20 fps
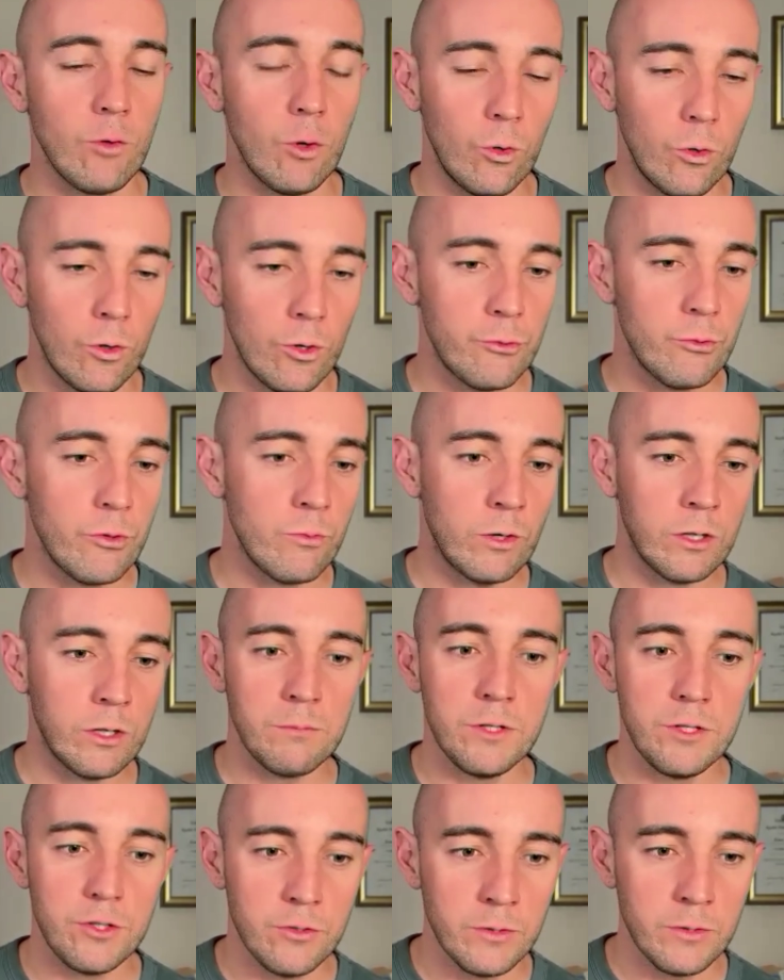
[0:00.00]
Or do we want to
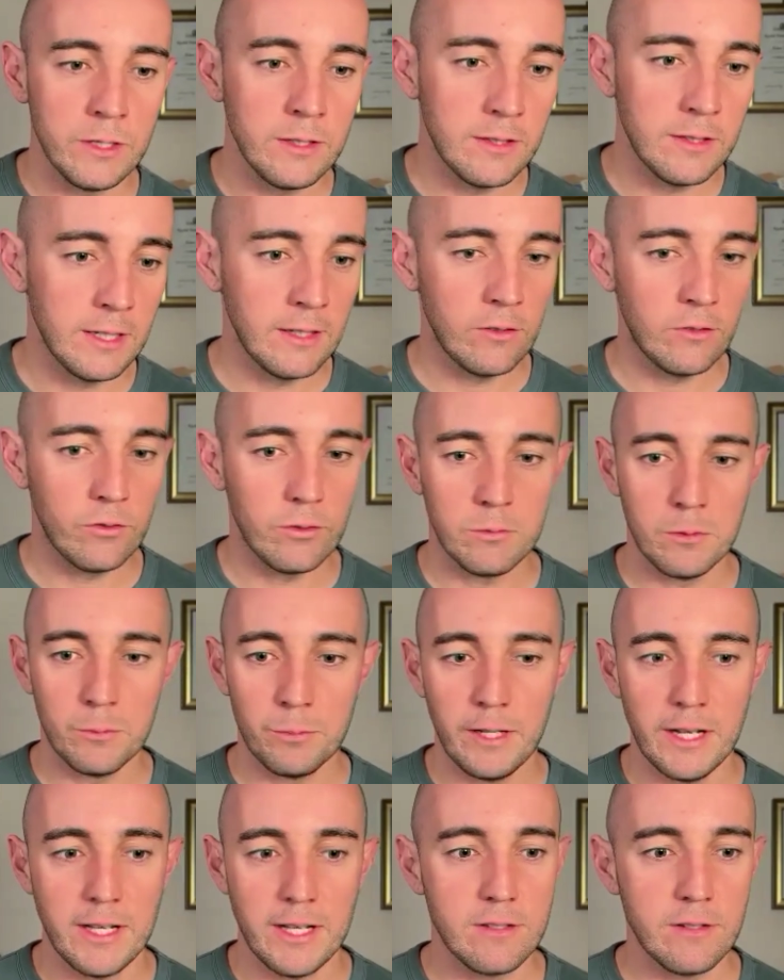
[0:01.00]
be doing things from a
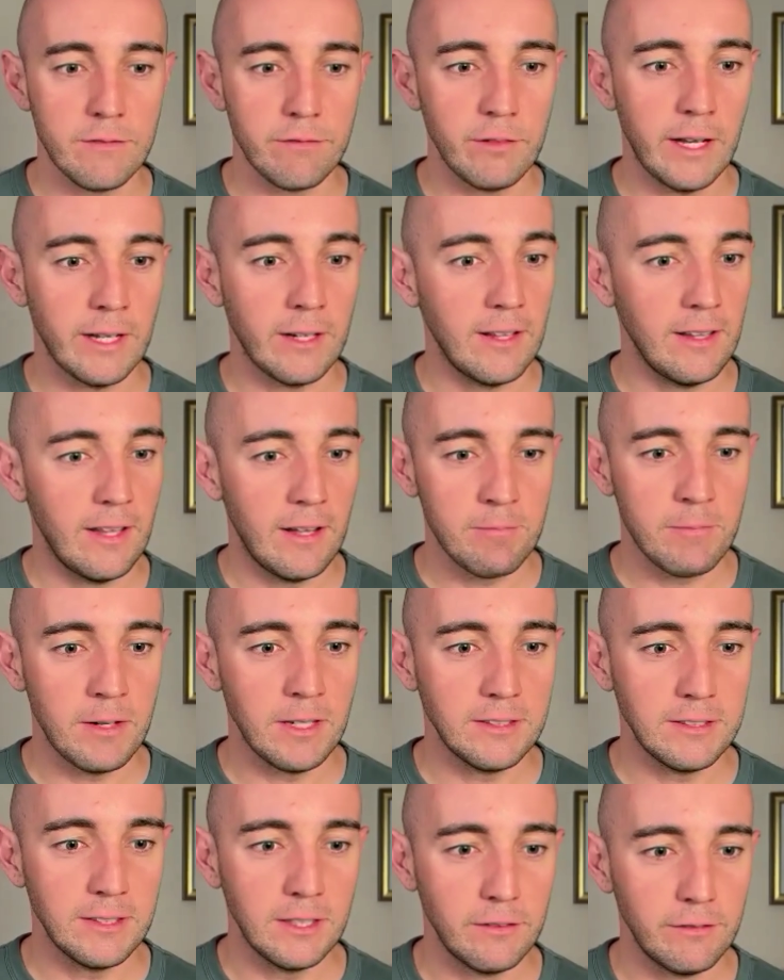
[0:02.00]
place of like, I love
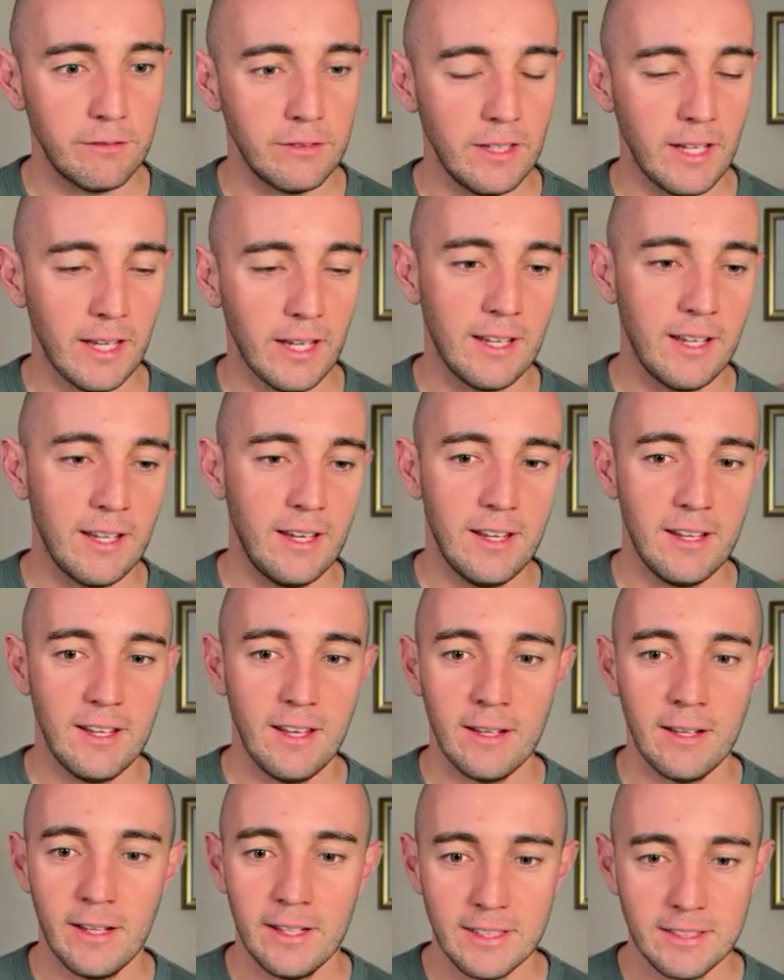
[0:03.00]
myself, like,
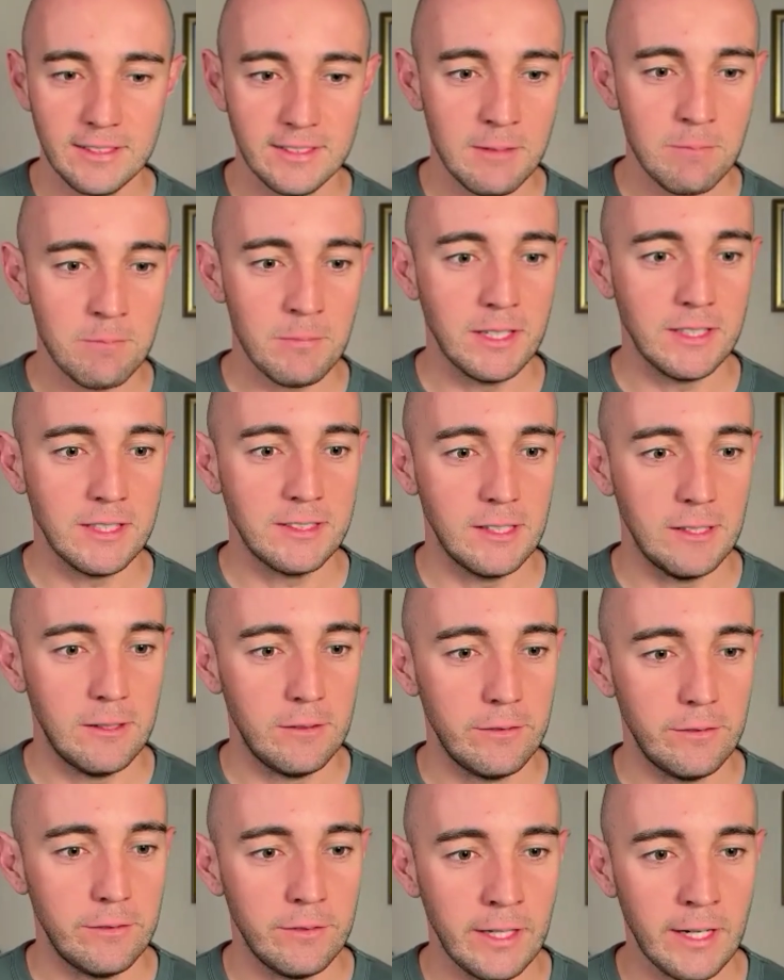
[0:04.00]
and I accept
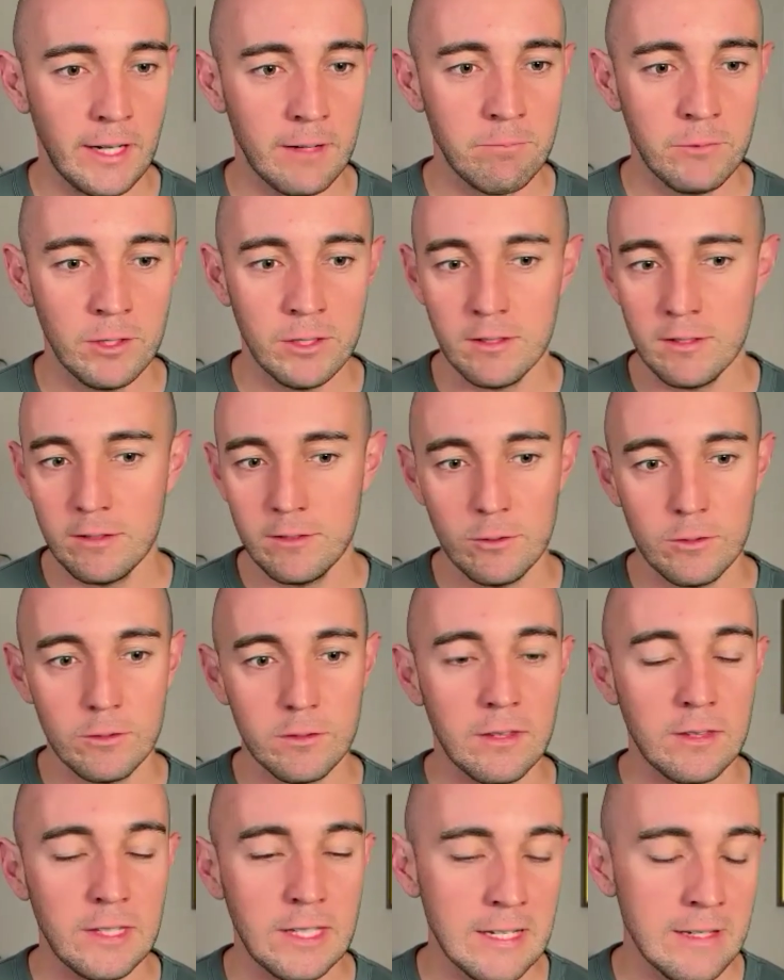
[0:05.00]
myself, and I'm going to do
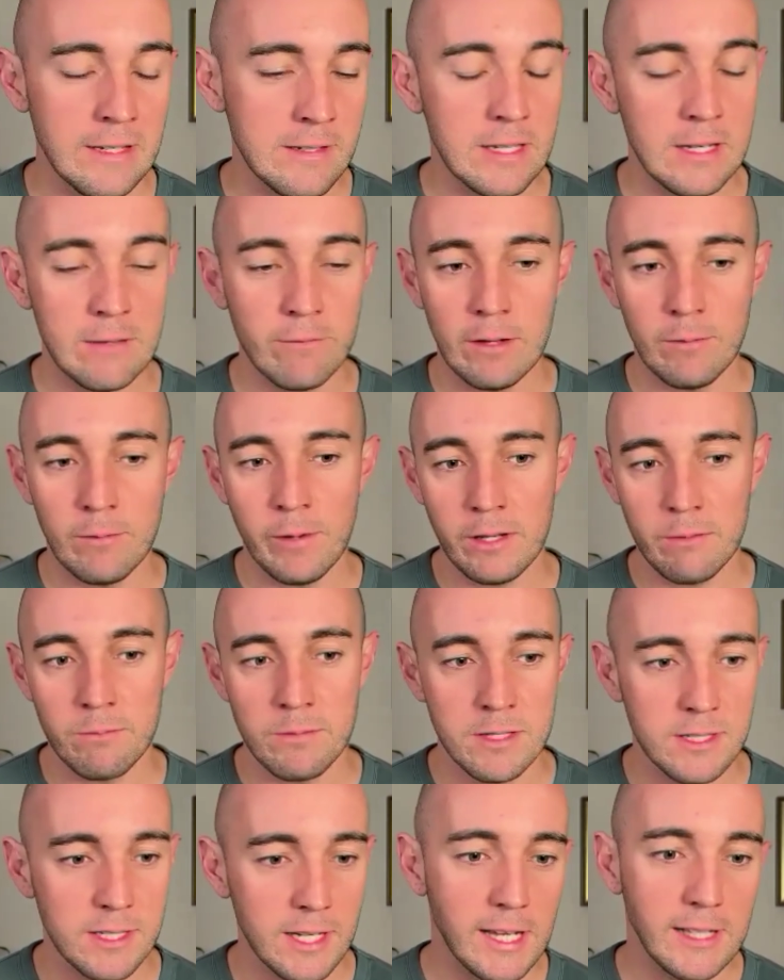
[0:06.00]
the things. And if I make a
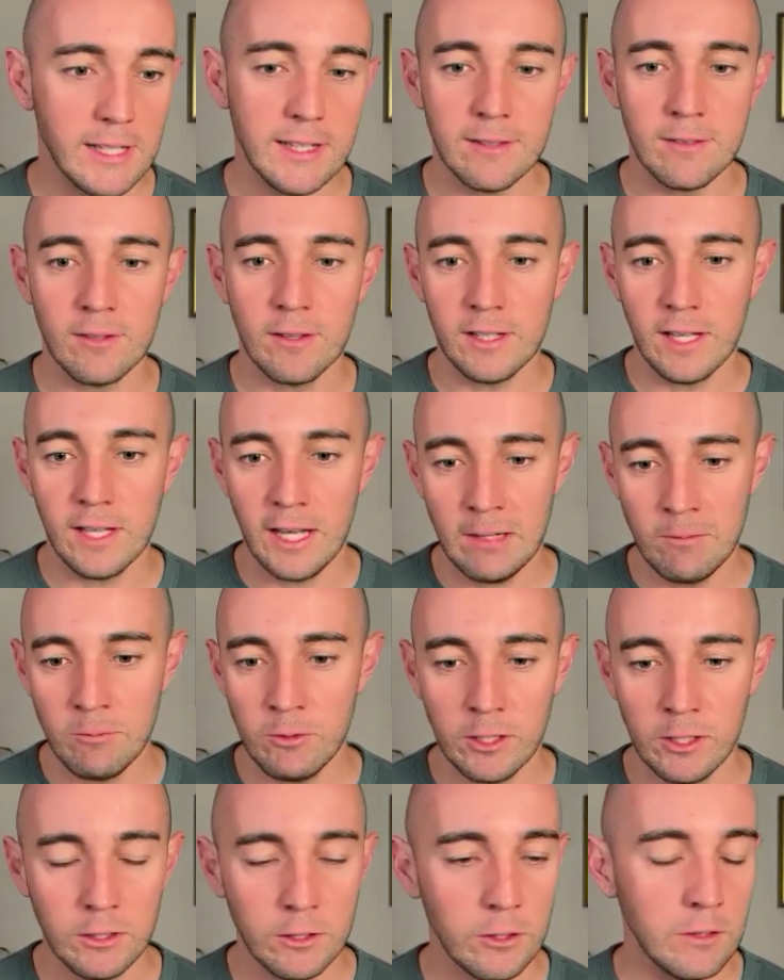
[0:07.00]
mistake, that's okay. I'm
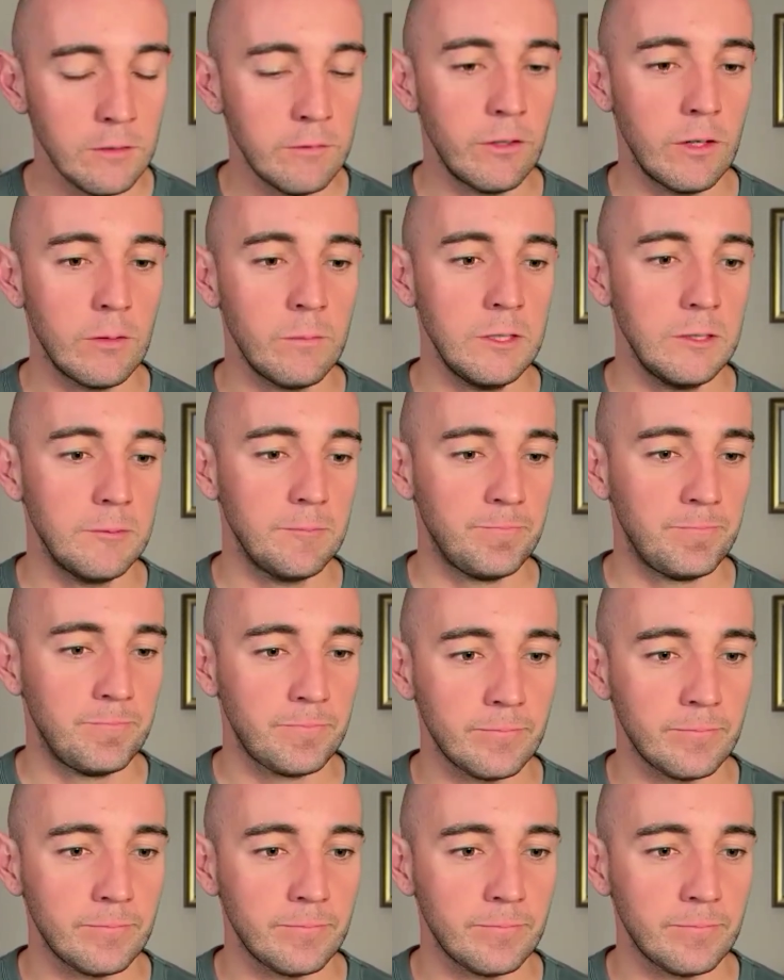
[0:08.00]
going to learn from it.